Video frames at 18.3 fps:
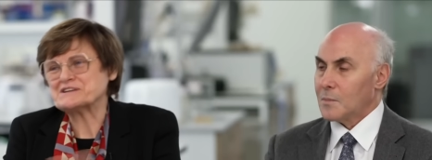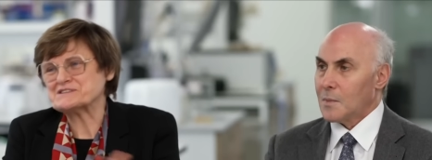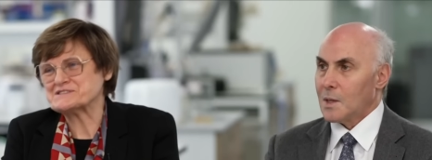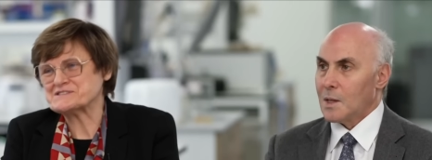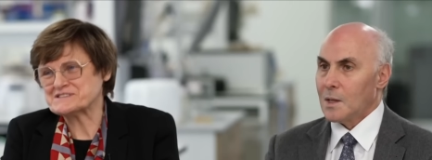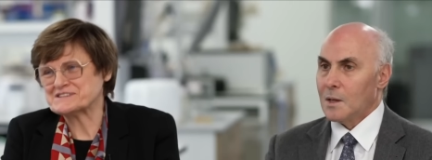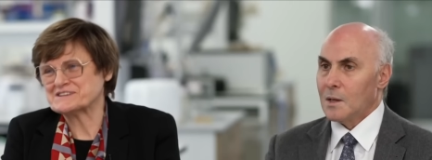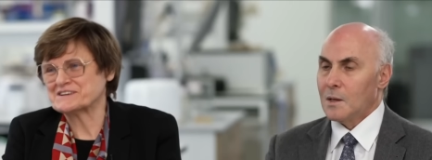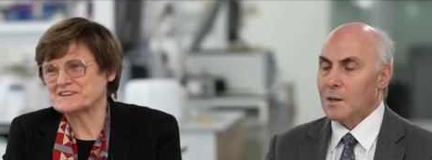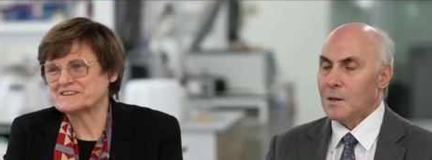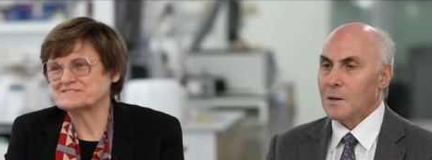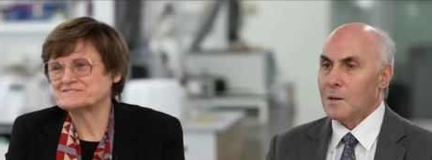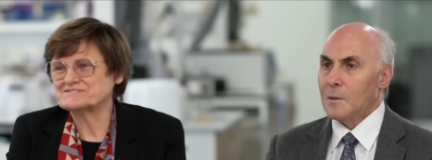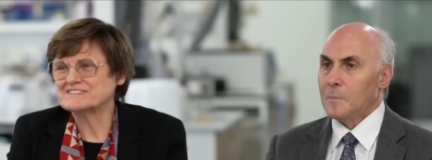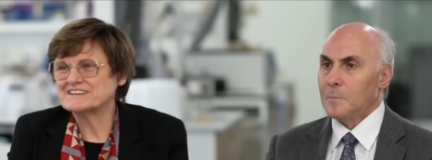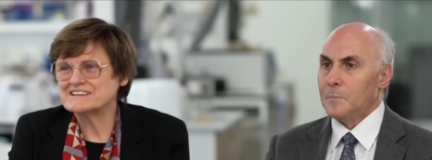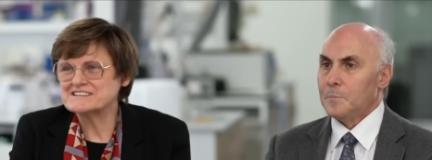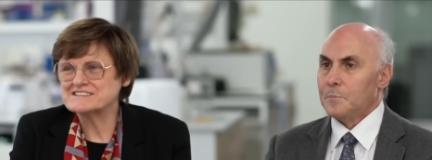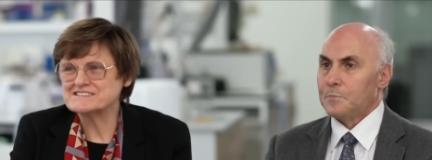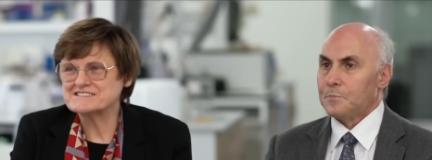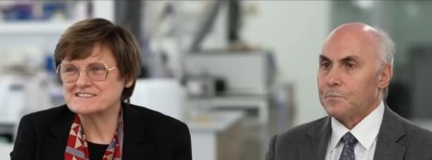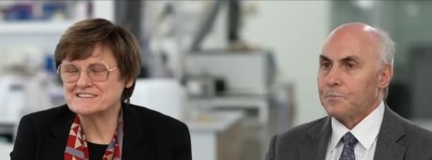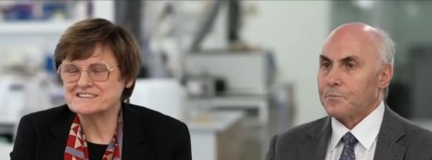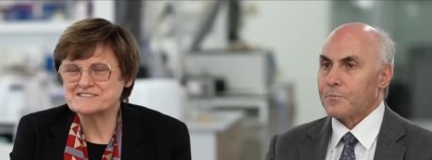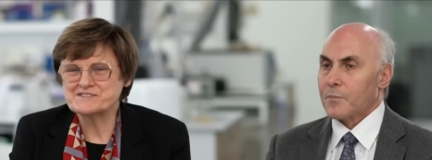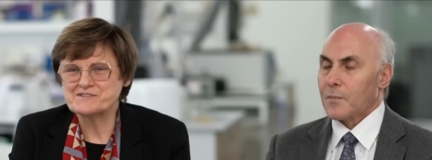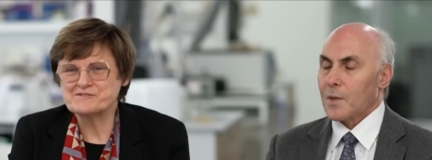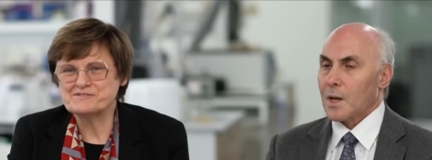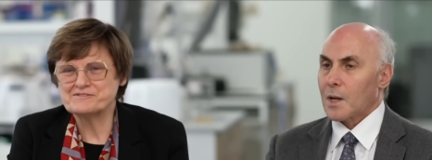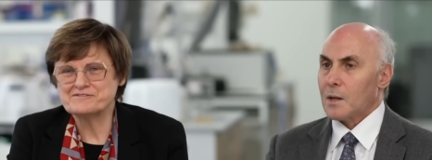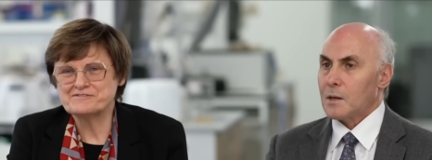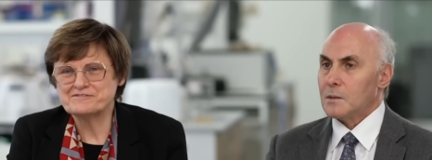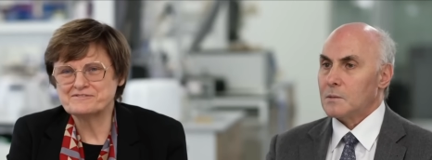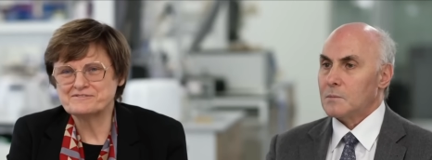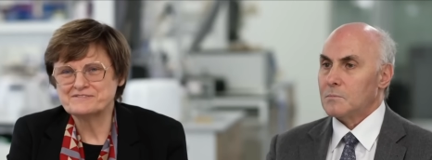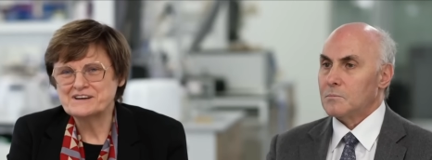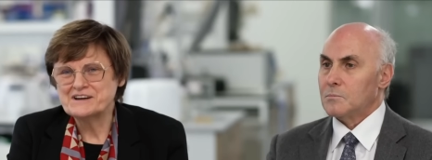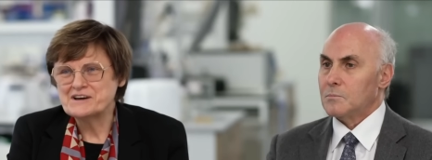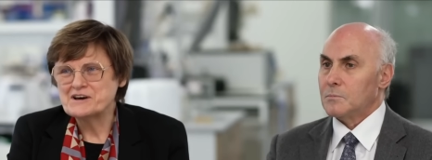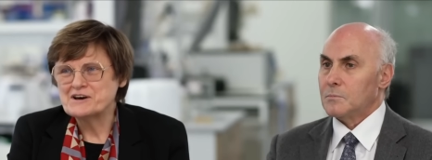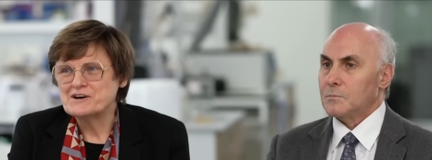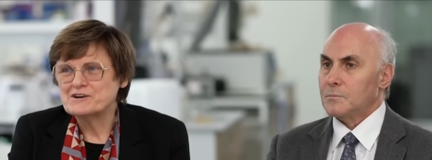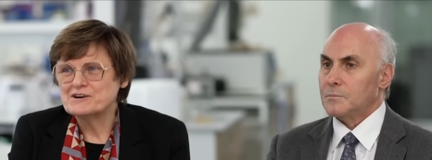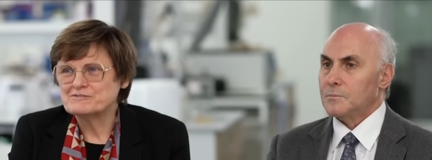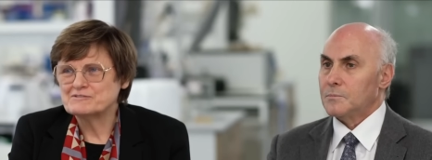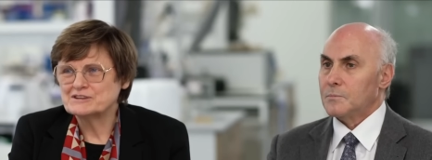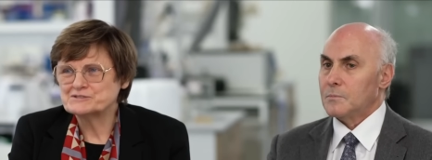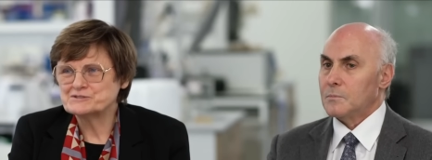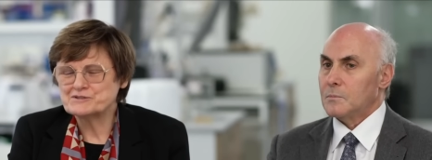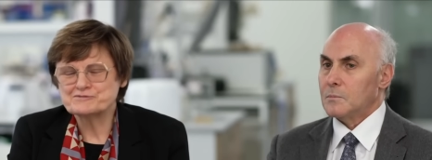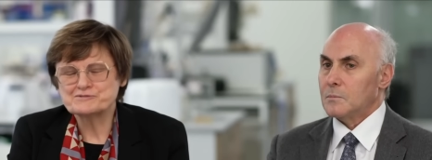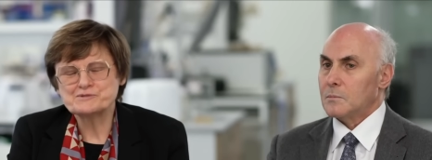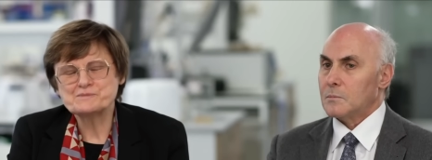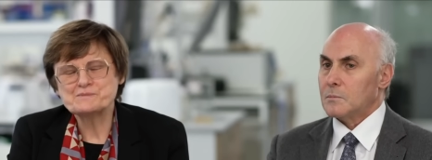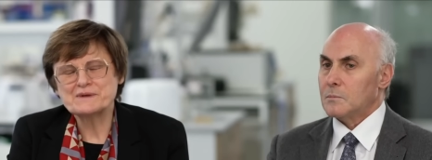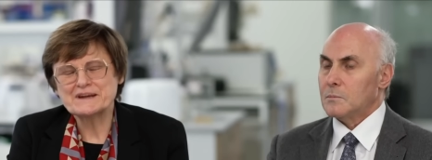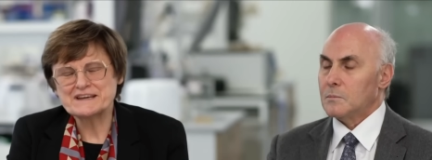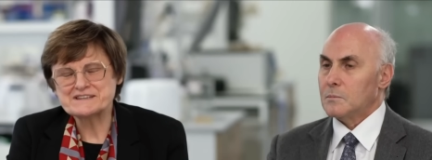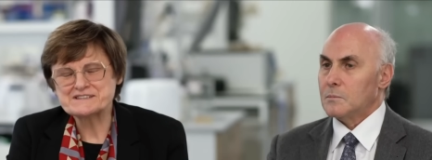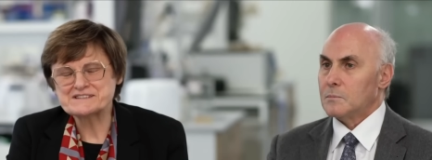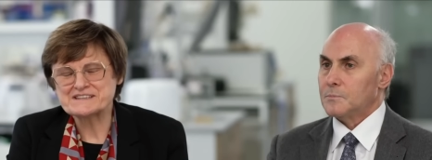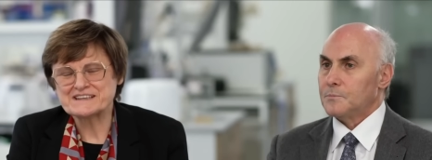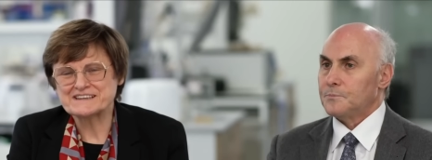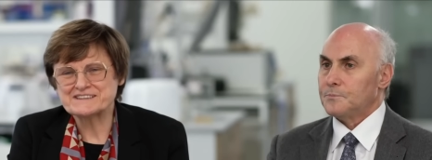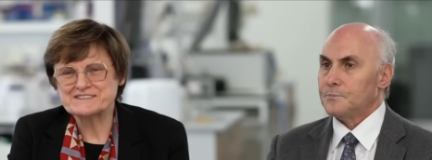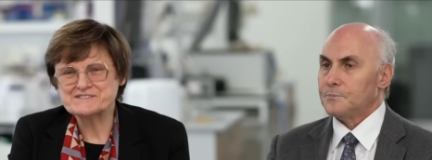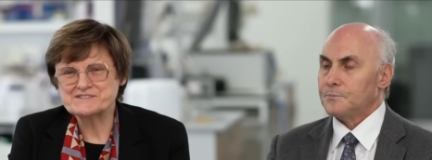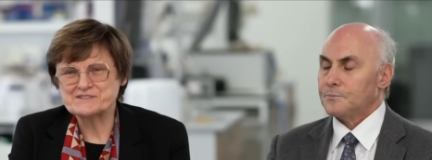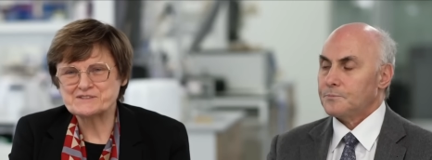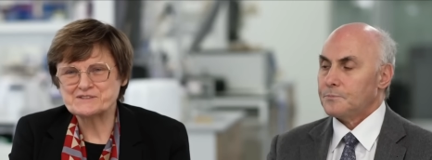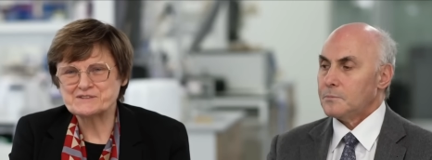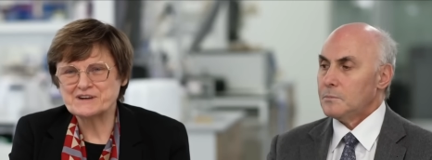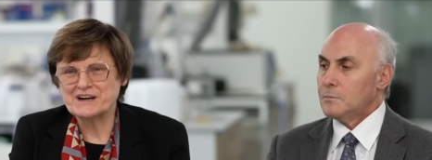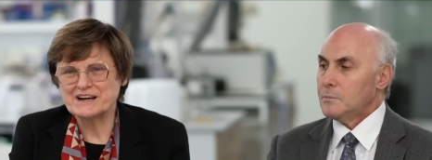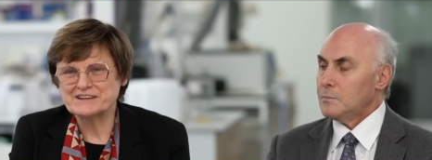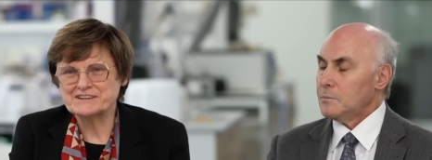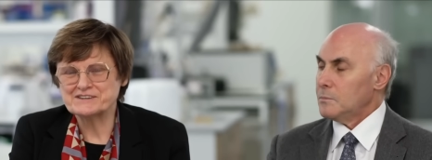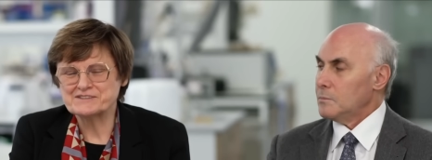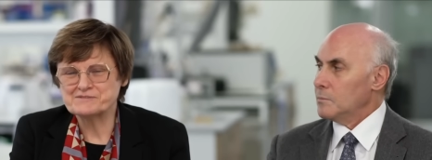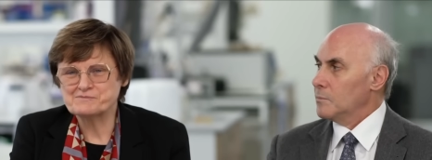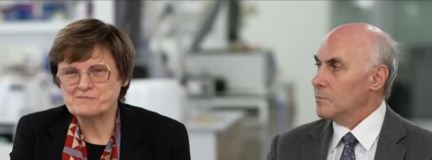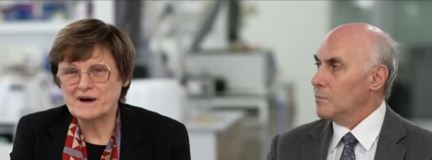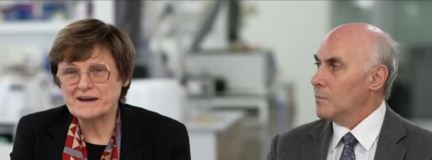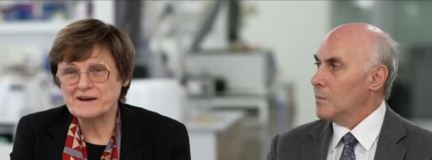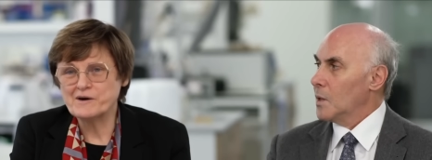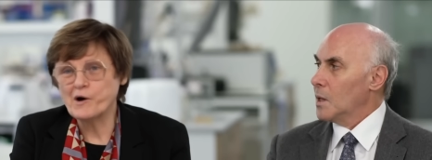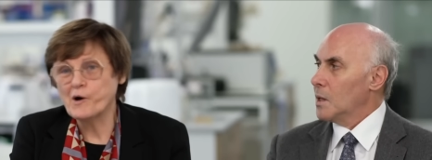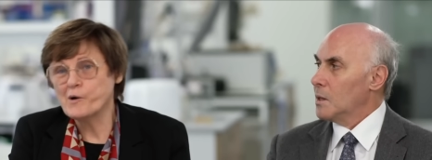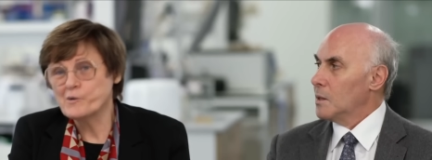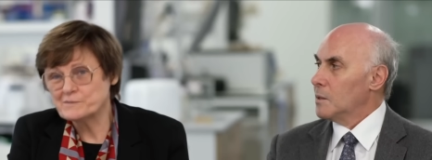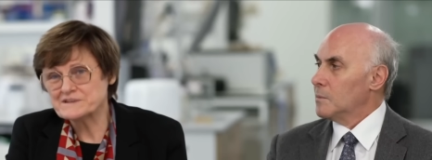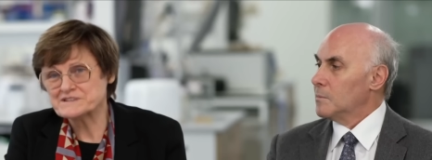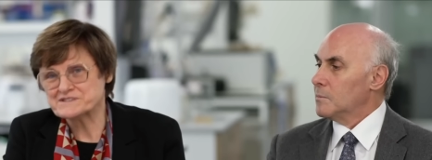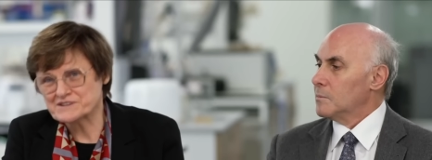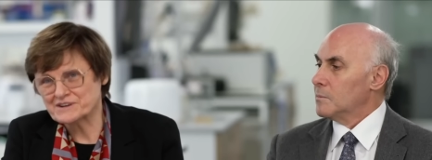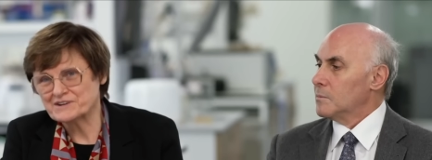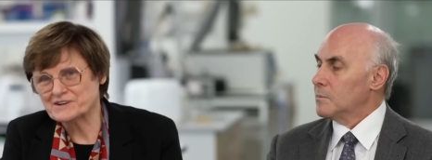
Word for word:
Speaker 1: is, uh, is, is a wonderful place, and so kind of my home is a